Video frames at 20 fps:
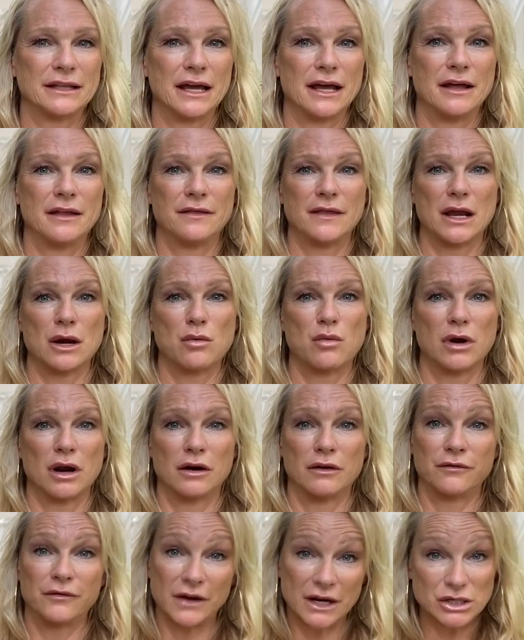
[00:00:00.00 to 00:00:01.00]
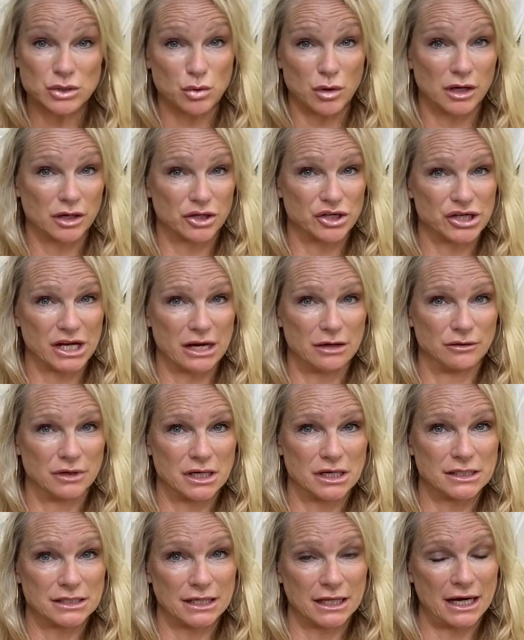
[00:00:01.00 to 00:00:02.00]
that there were freshwater
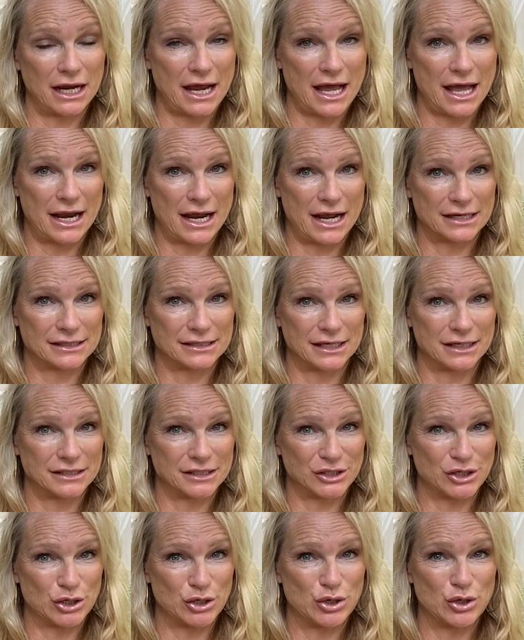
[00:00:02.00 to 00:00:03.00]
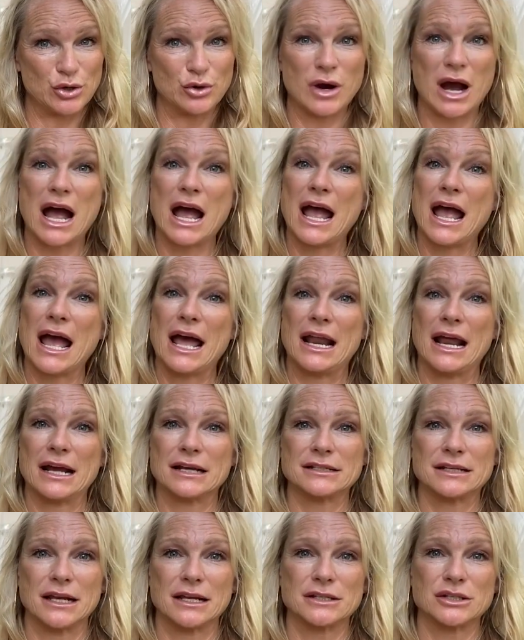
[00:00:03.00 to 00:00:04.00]
showers that I had access to. I had
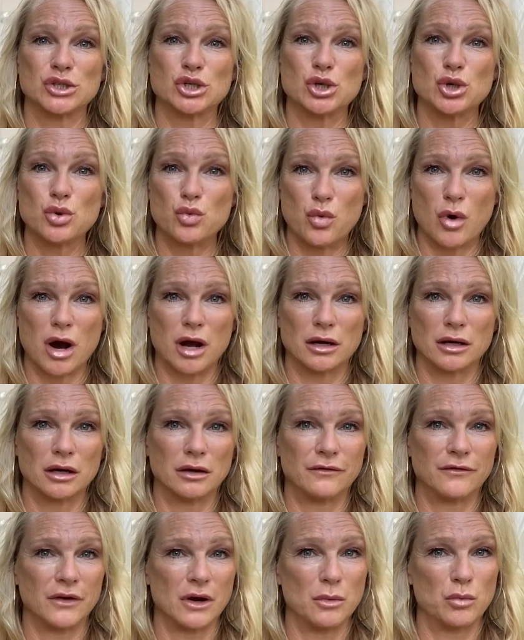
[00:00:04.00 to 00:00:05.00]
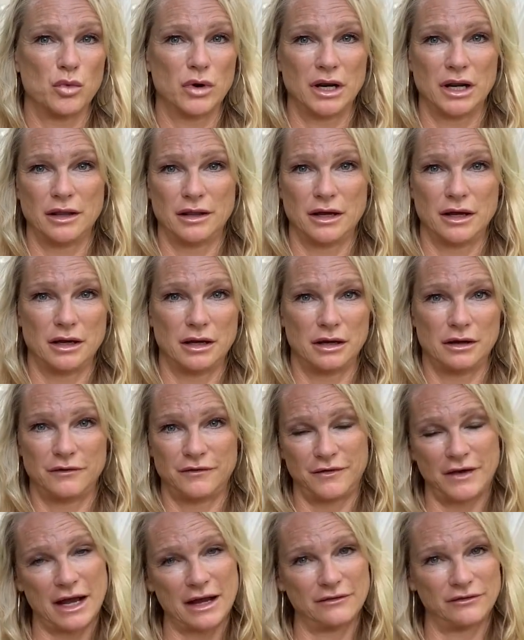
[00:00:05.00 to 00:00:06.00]
access to water from one of the
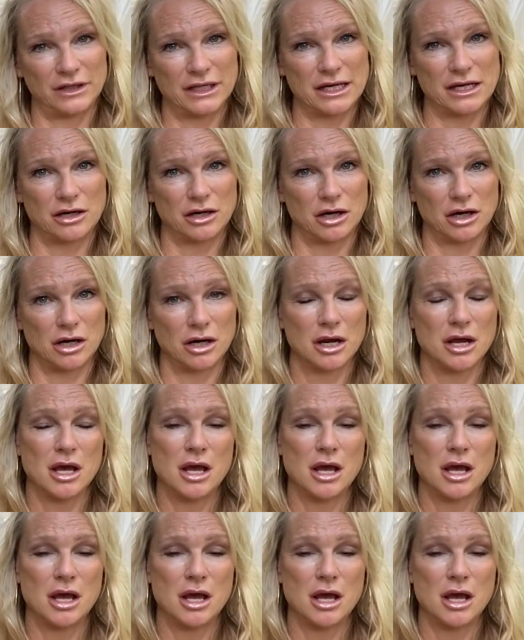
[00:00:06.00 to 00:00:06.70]
5-liter